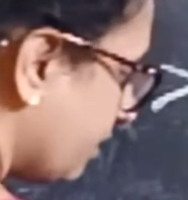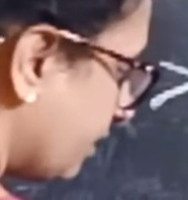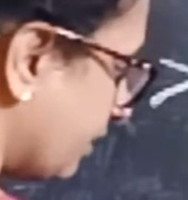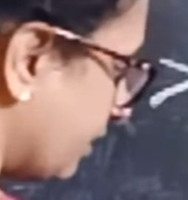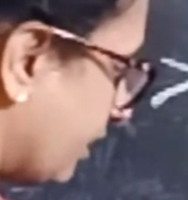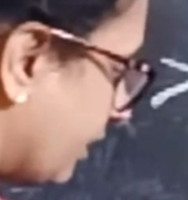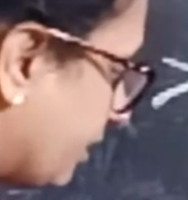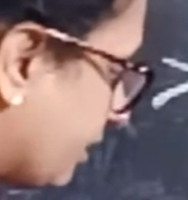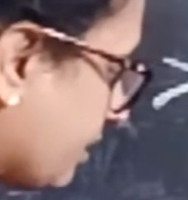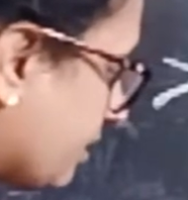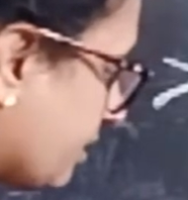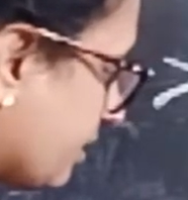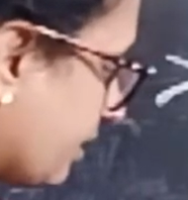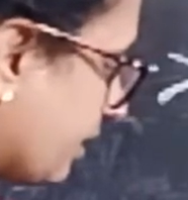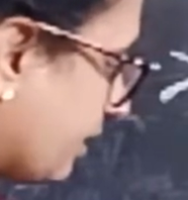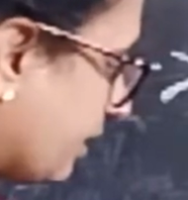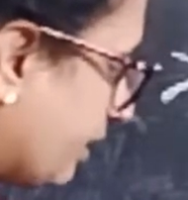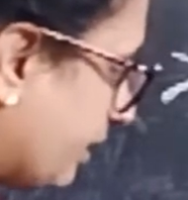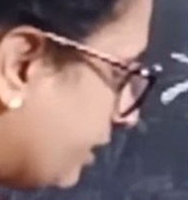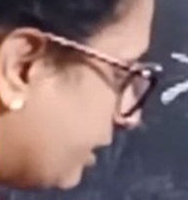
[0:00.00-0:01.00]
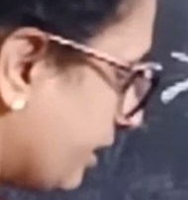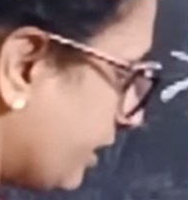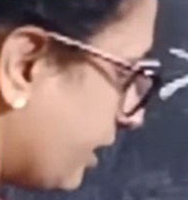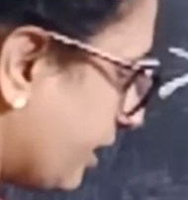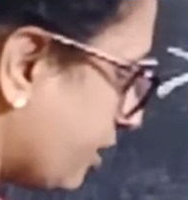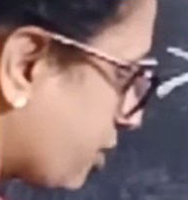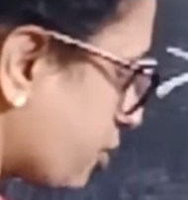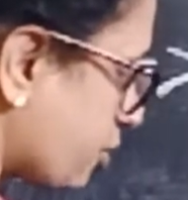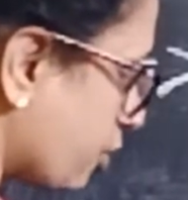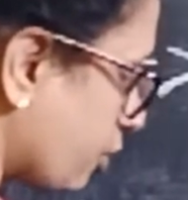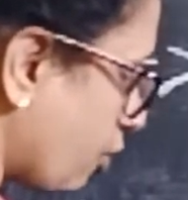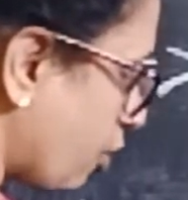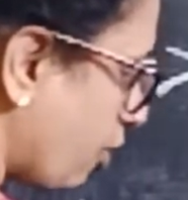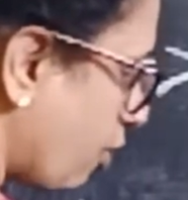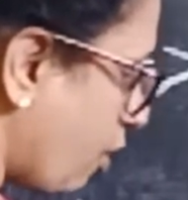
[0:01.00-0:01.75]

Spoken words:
that is in the direction